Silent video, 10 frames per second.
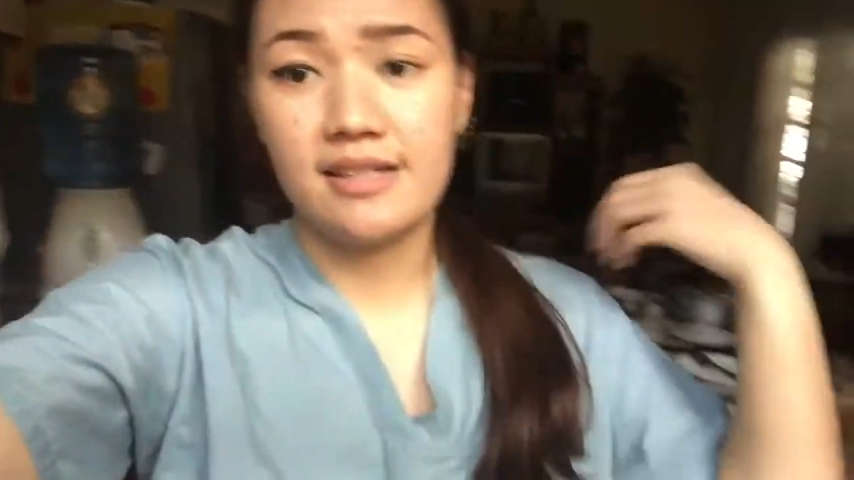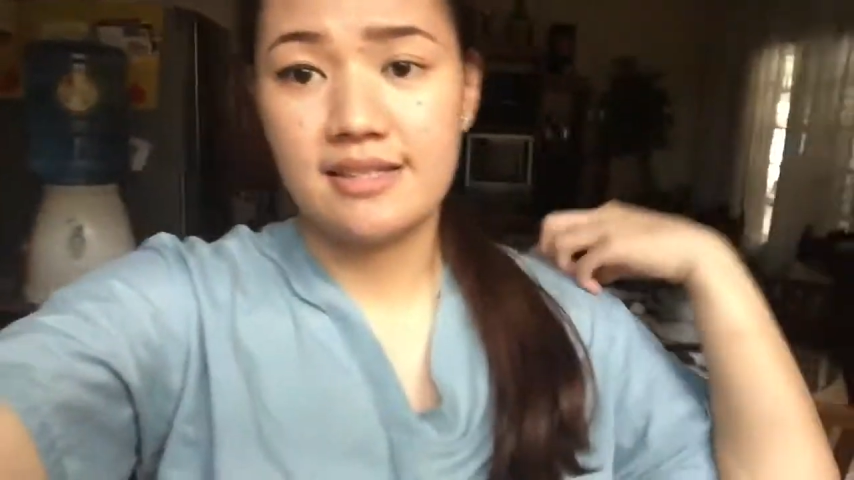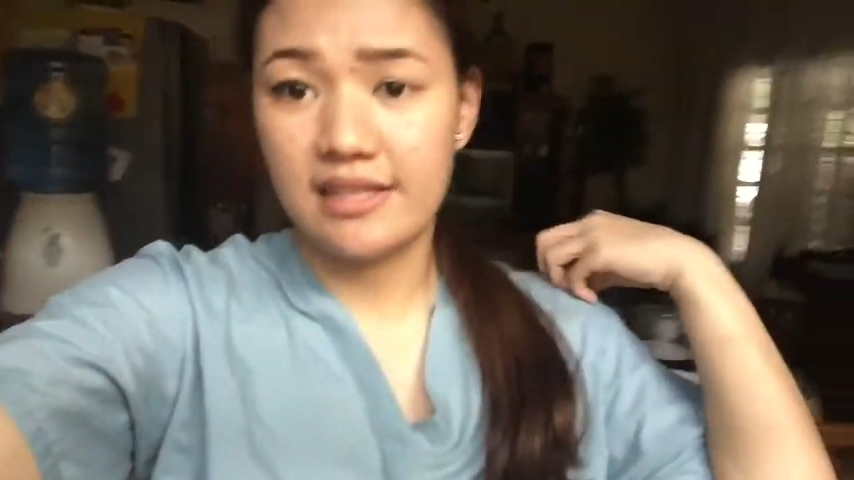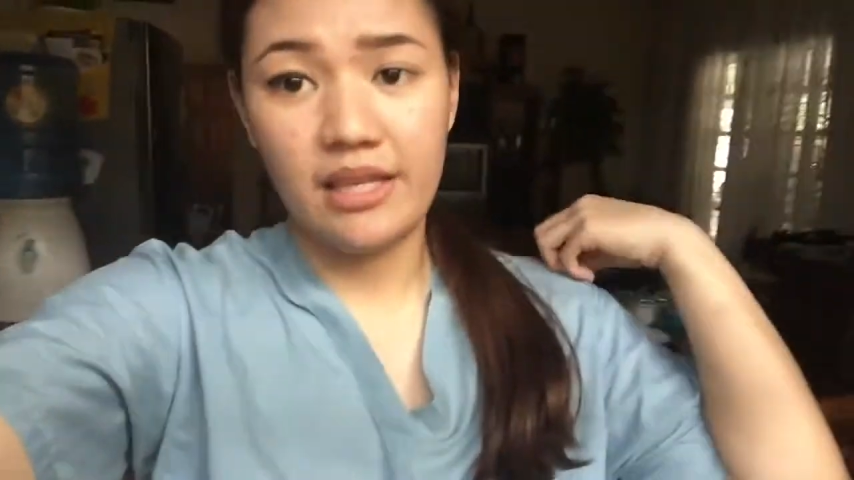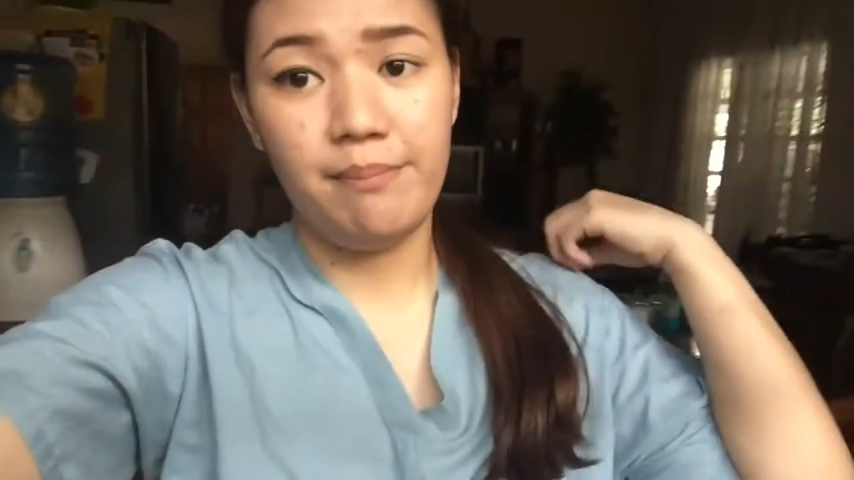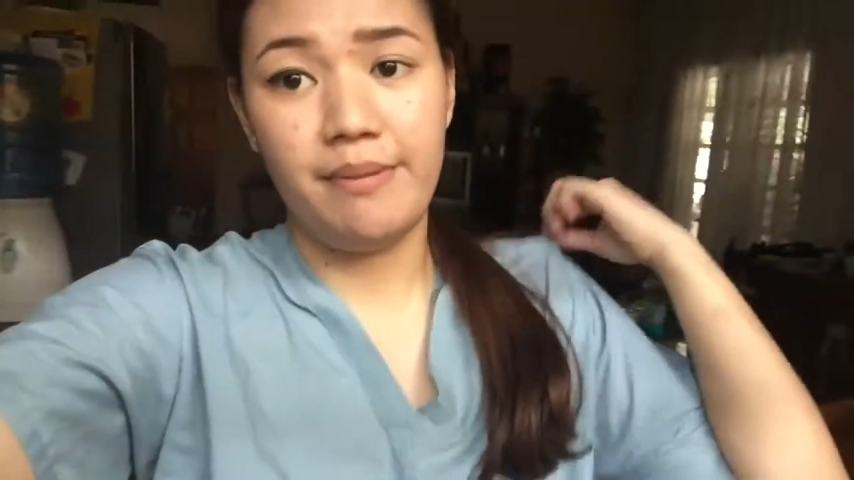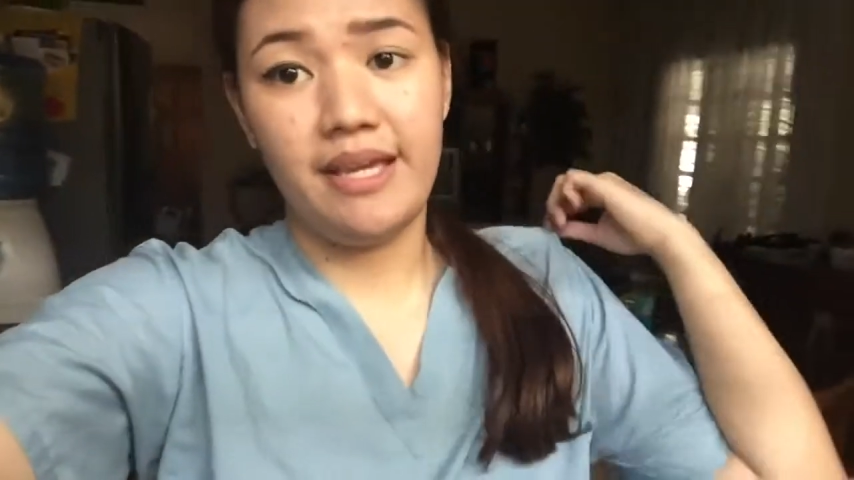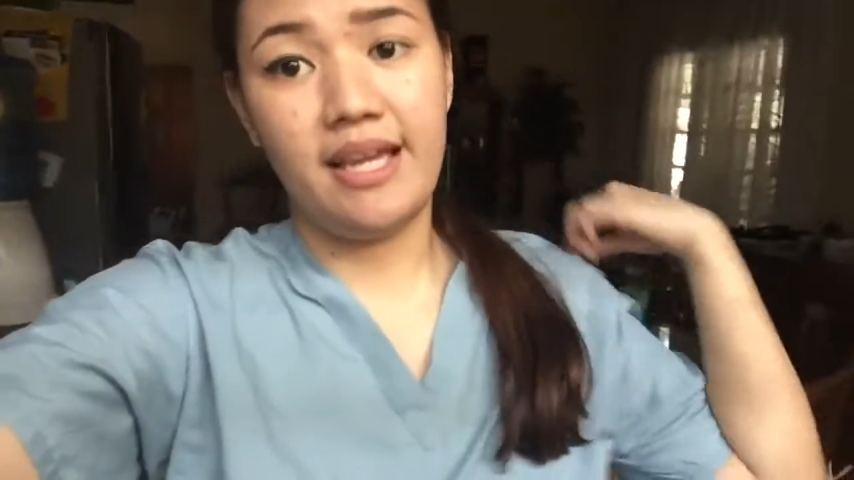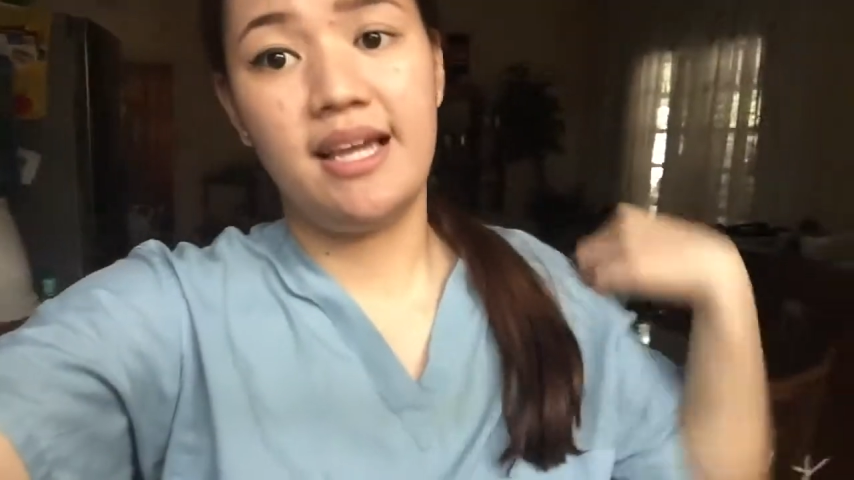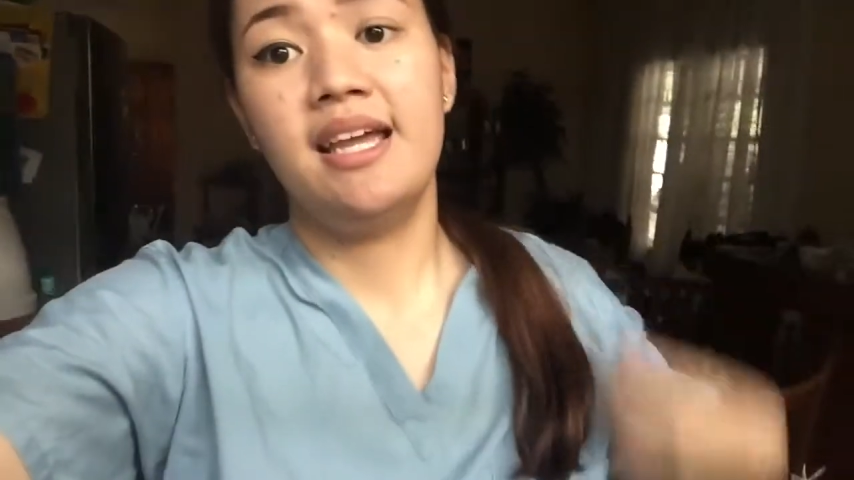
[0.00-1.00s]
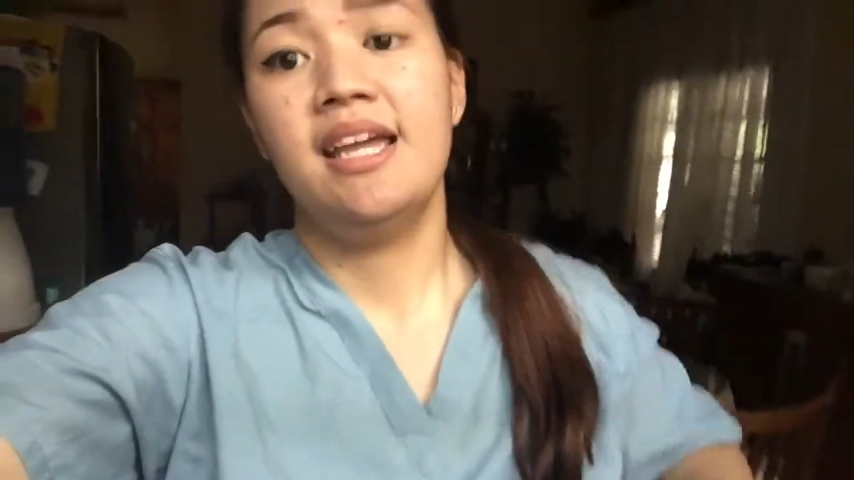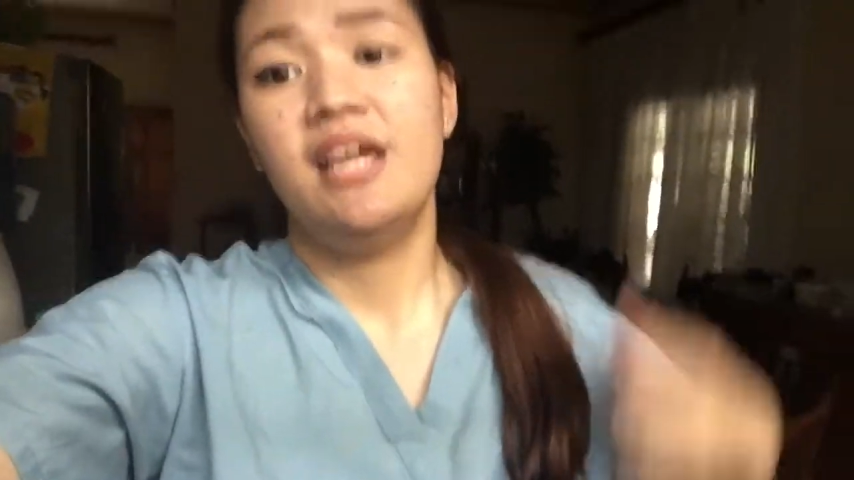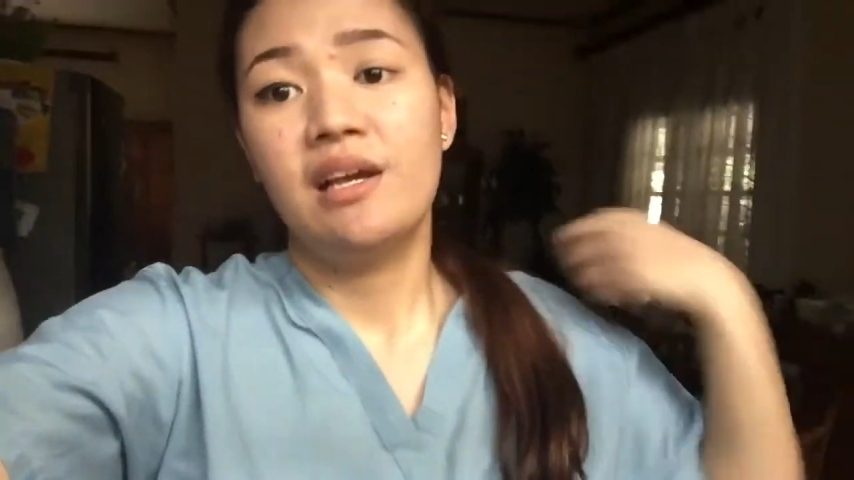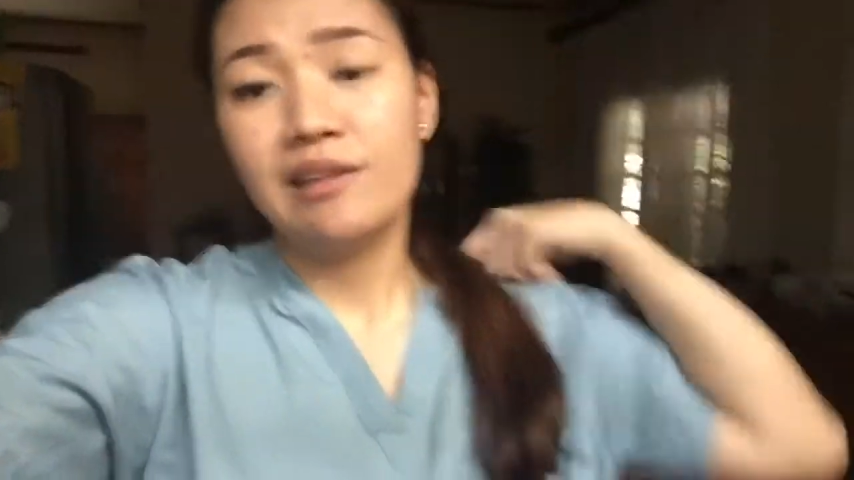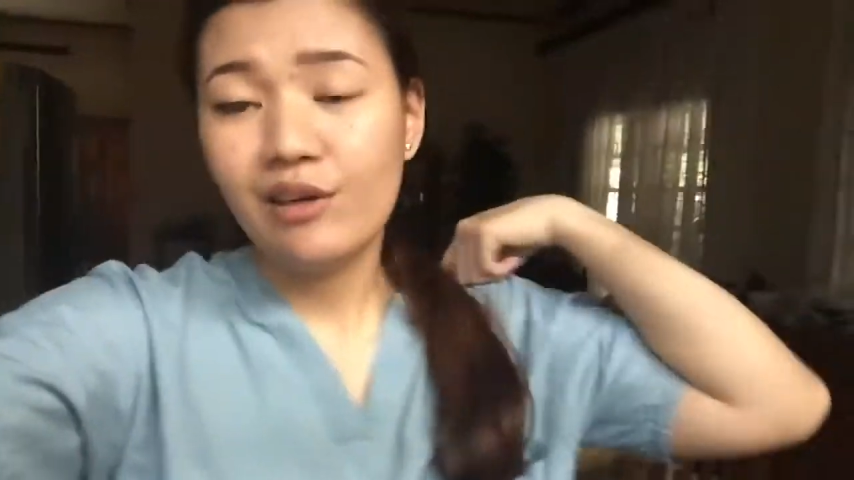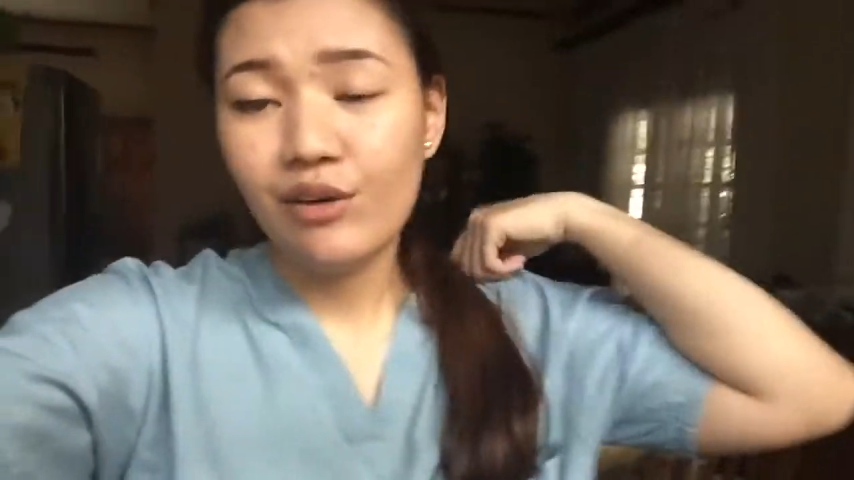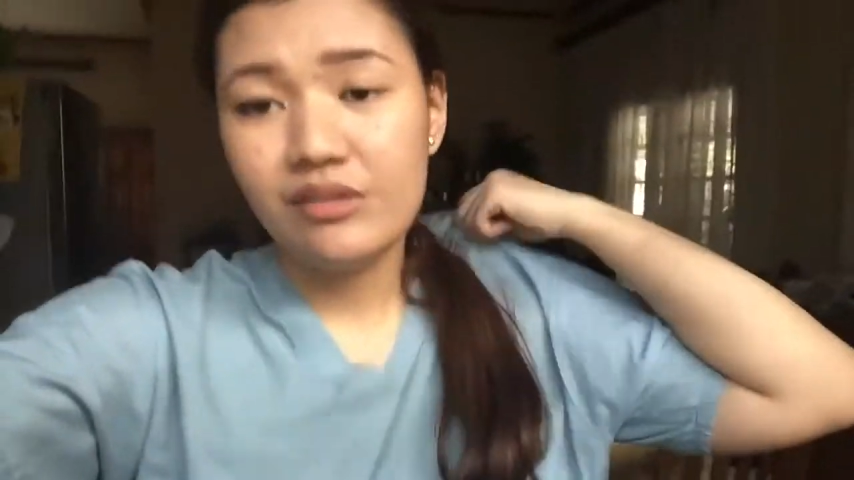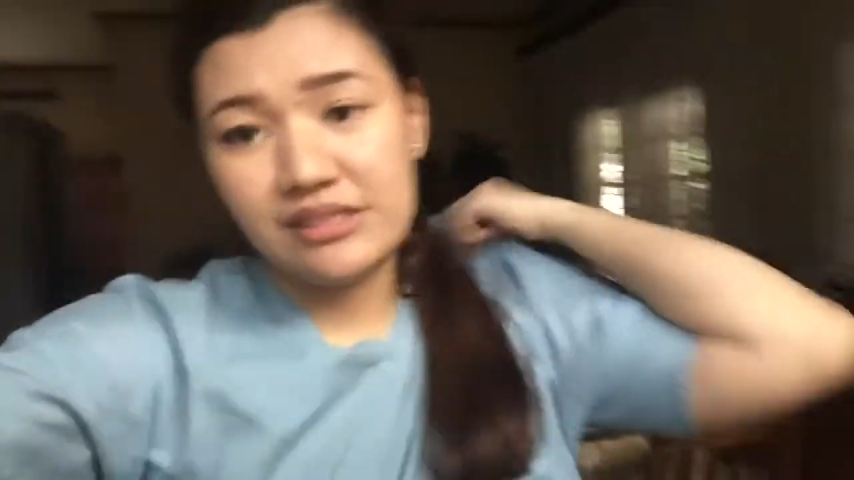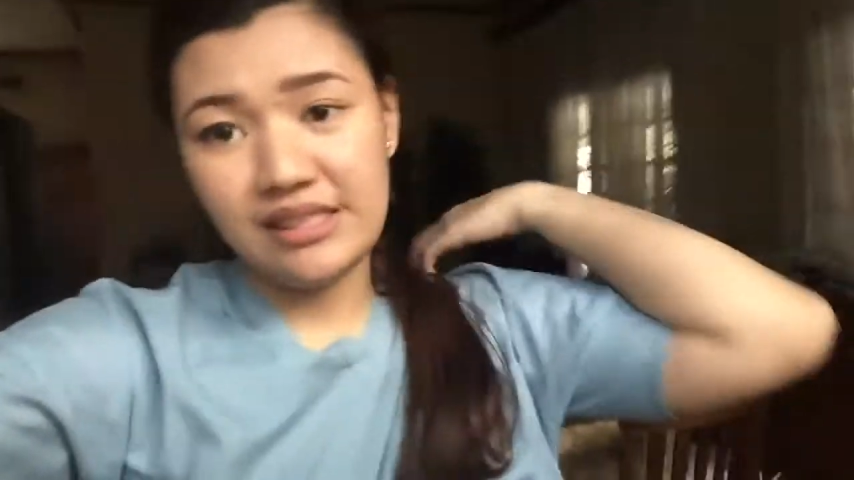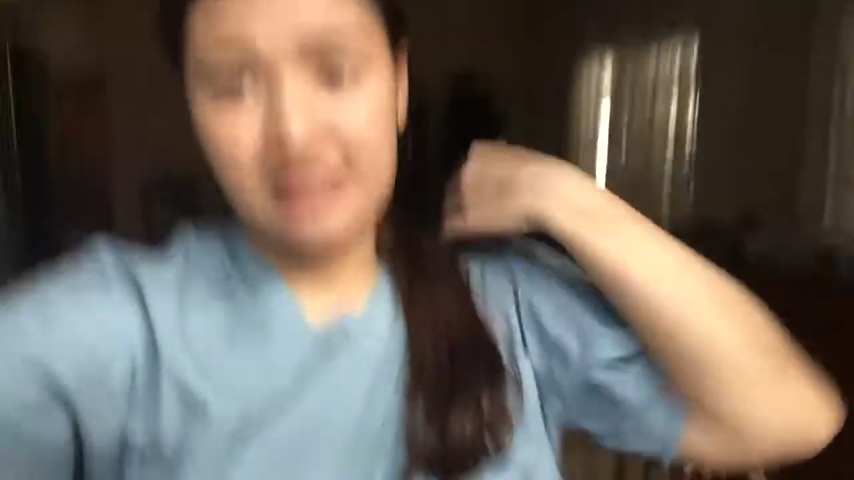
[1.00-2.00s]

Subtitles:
sleeping clothes.